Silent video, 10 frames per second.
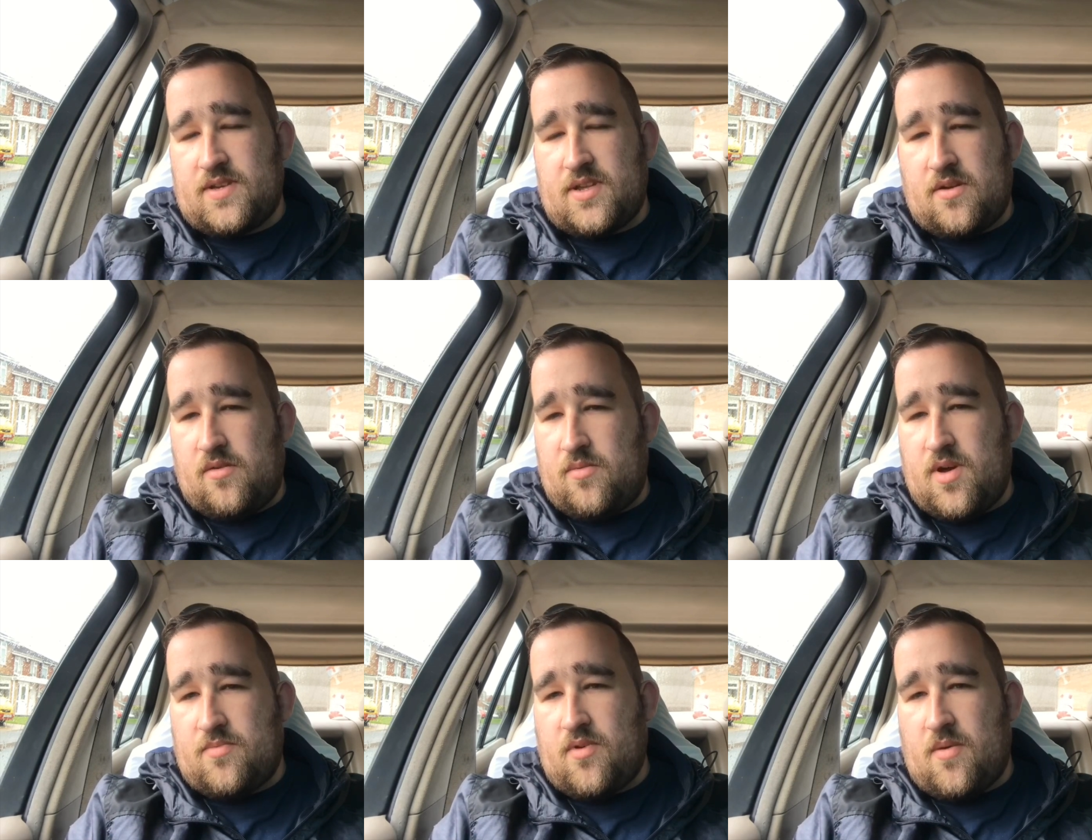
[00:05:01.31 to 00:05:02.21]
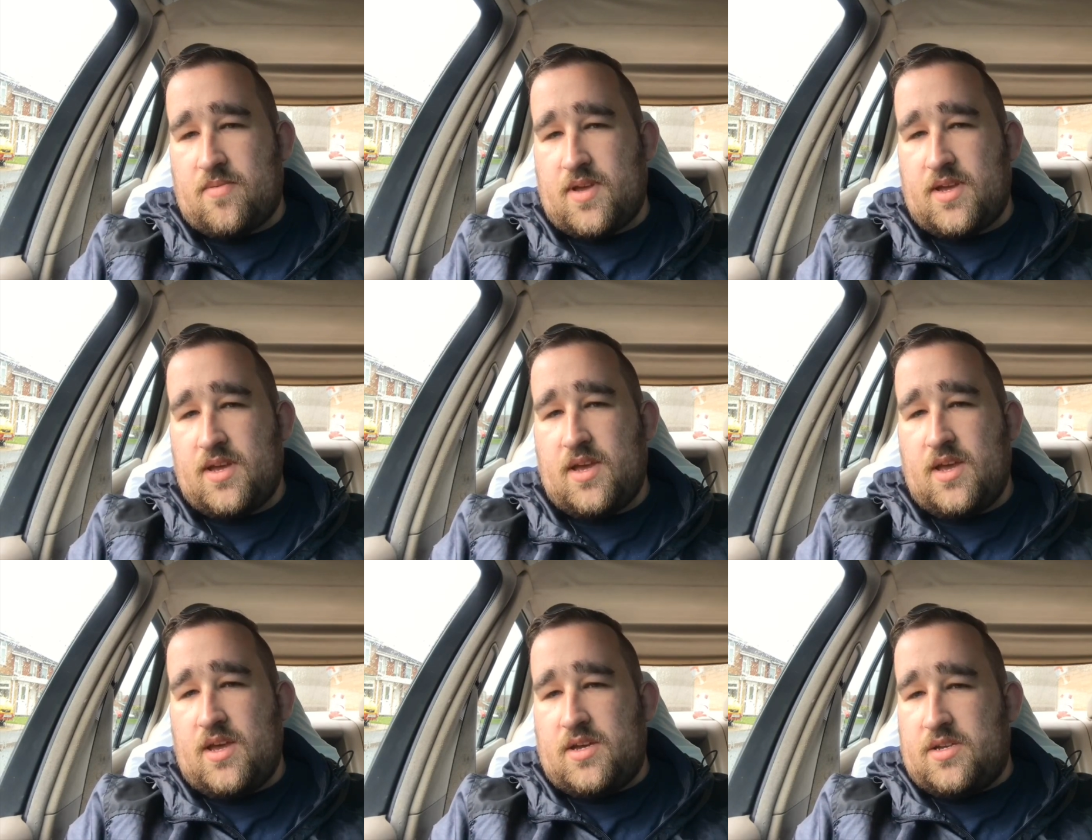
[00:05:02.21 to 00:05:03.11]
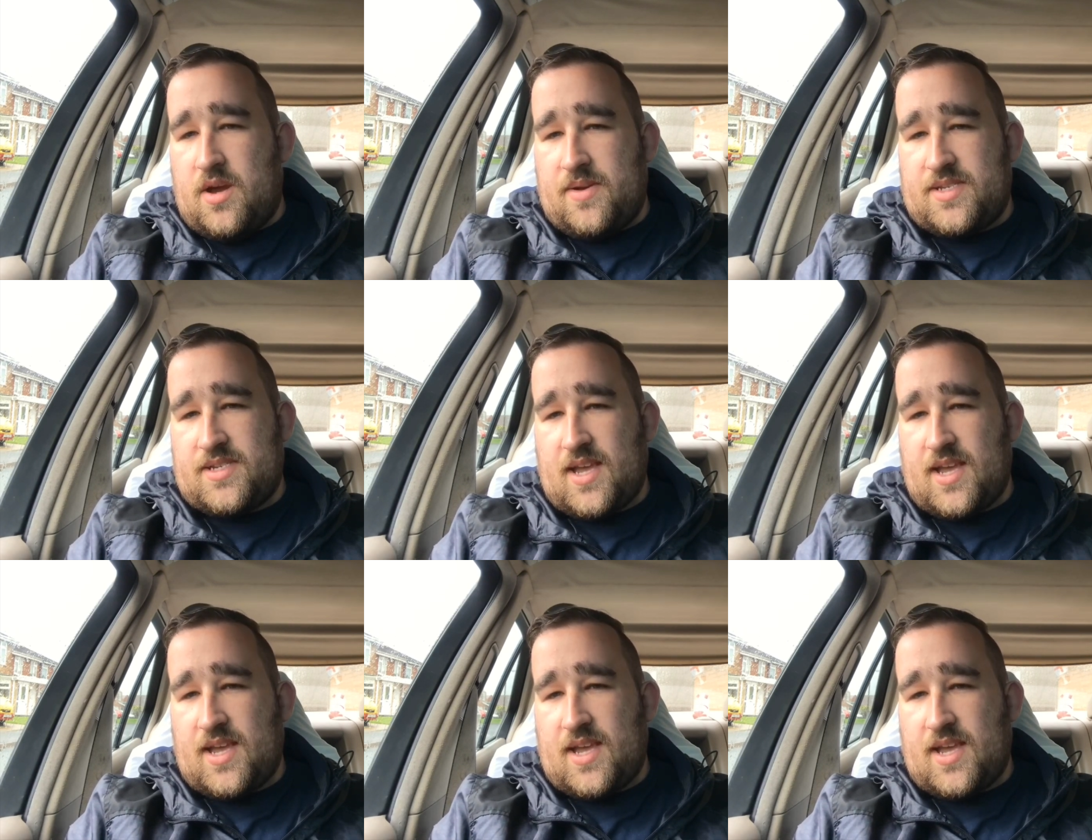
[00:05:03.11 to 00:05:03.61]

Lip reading: You know, it'll work properly, you know, it's